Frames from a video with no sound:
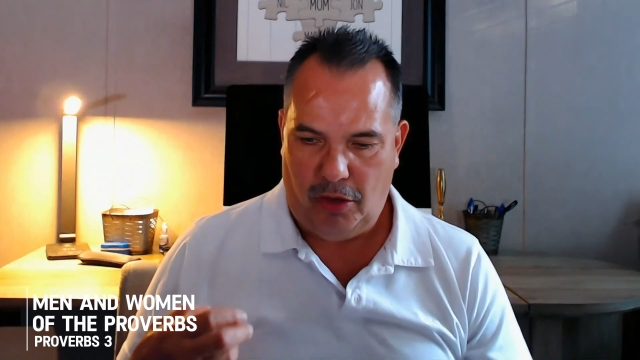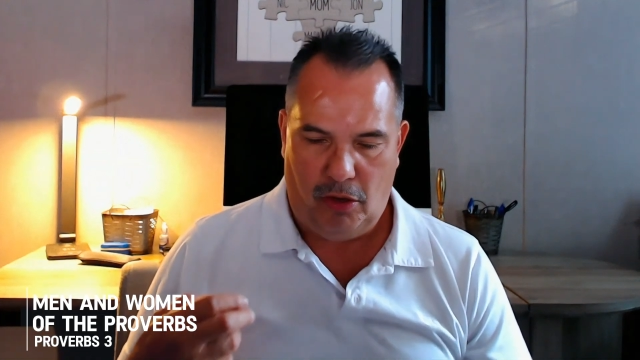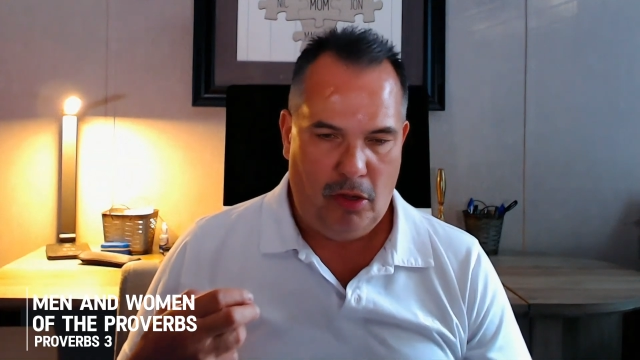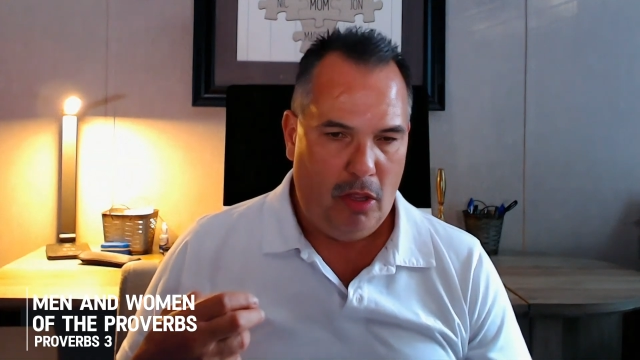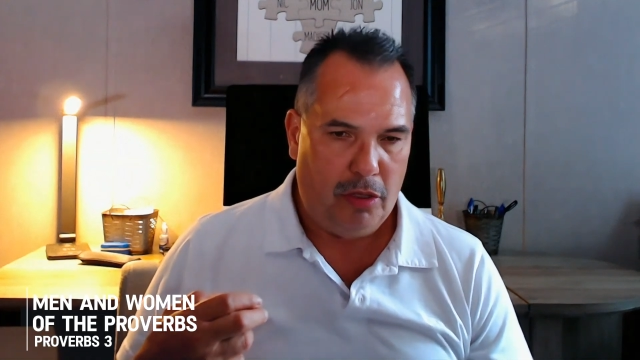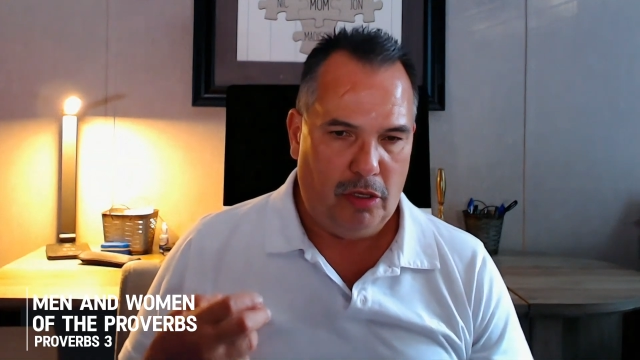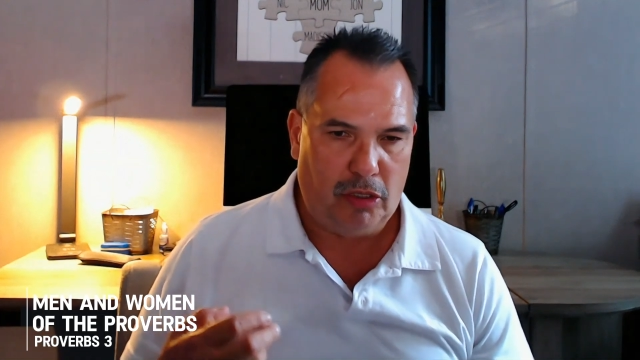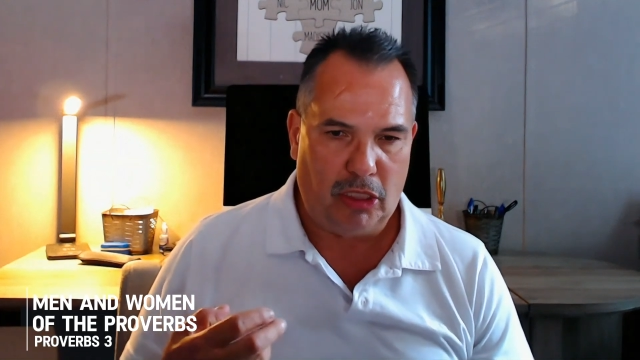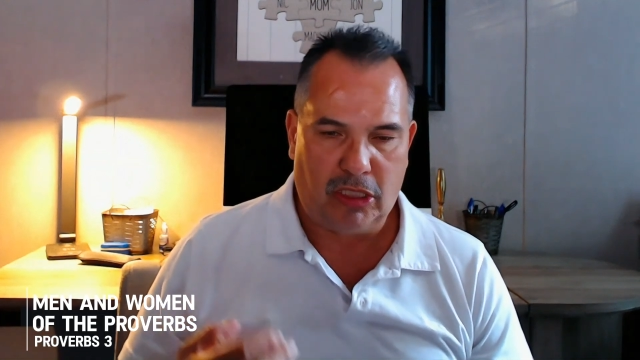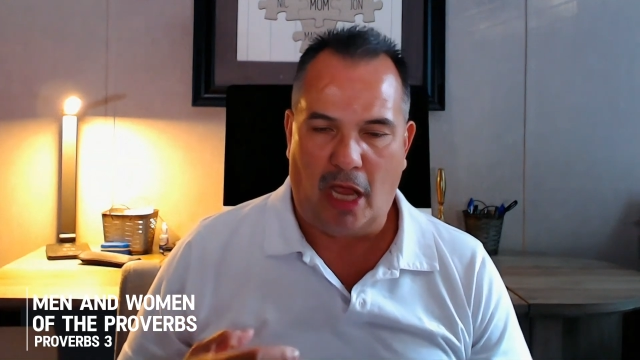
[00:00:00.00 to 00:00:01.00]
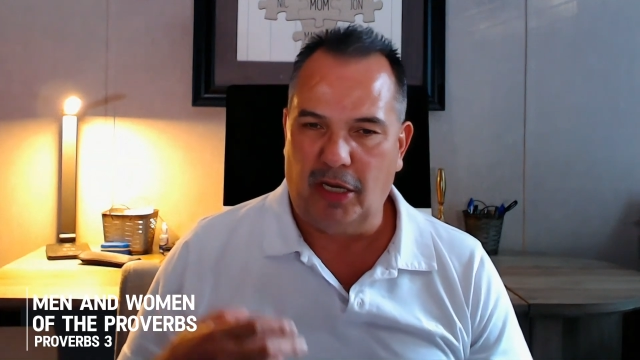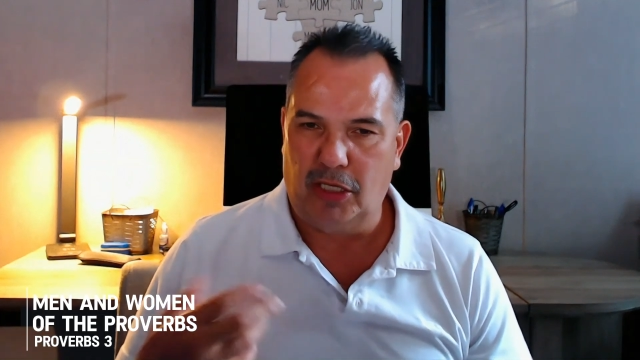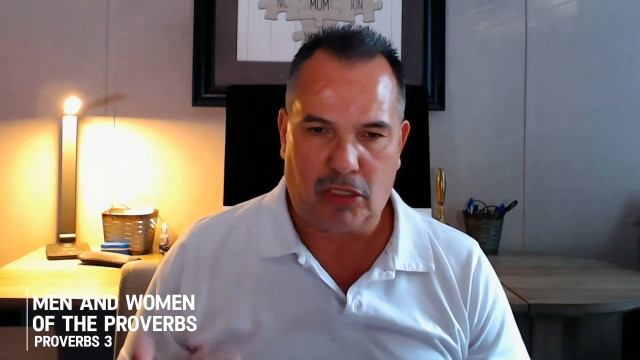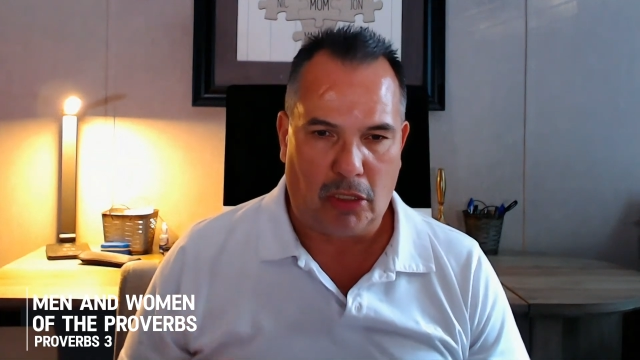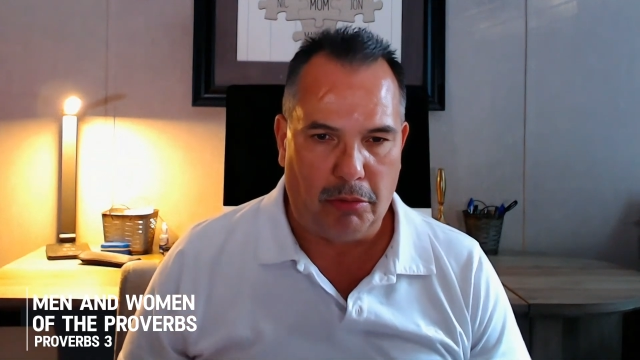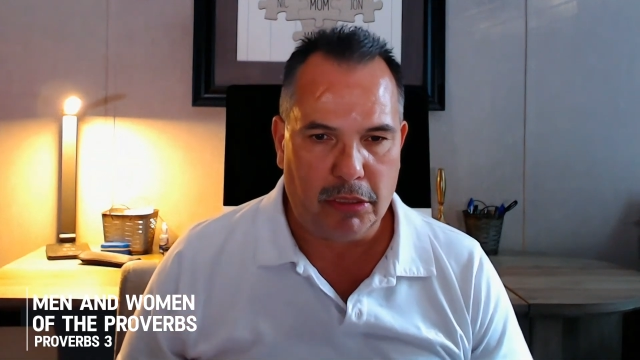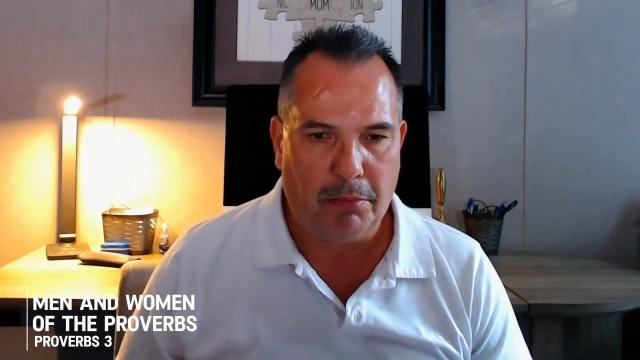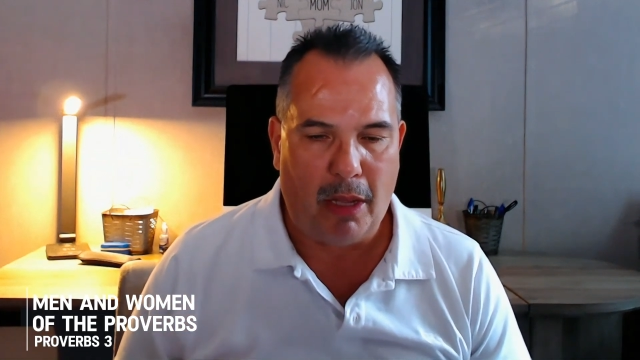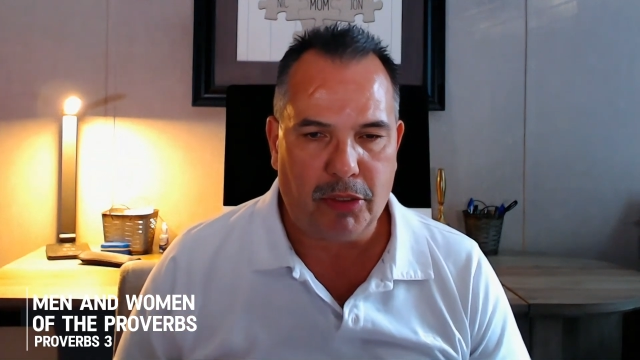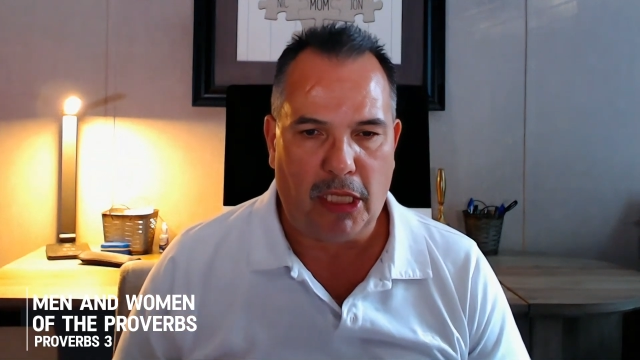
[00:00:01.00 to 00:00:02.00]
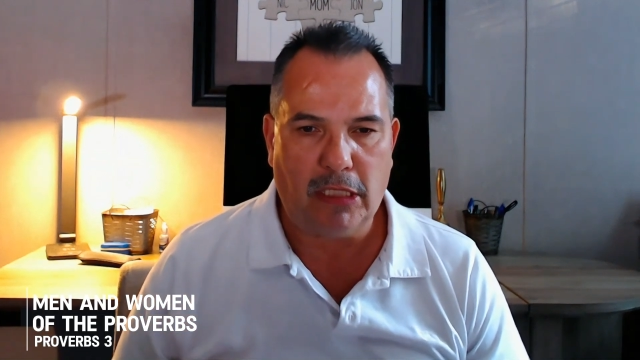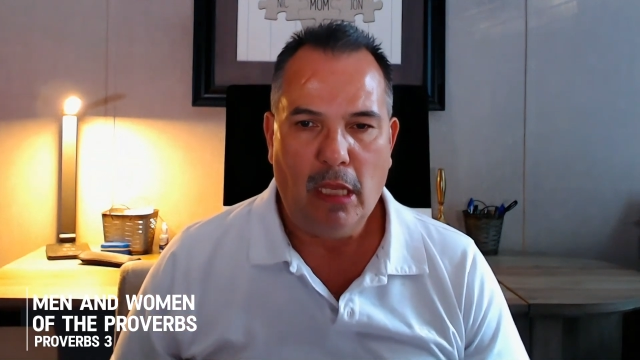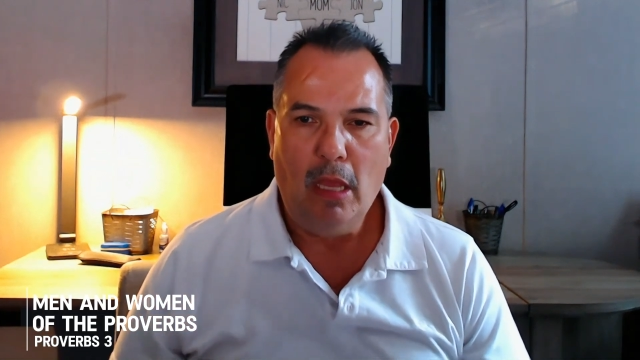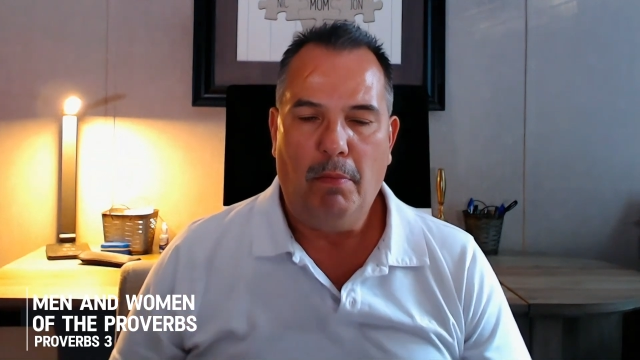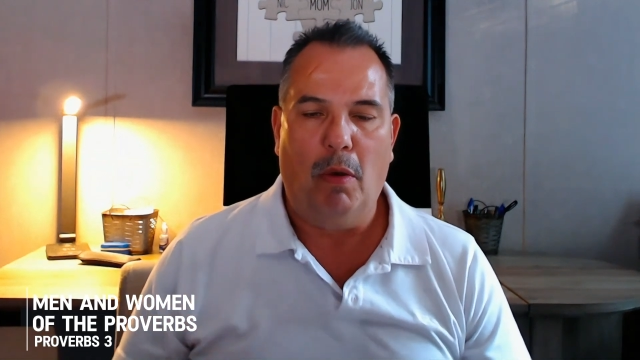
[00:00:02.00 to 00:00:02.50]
you're you're just kind of discouraged about things.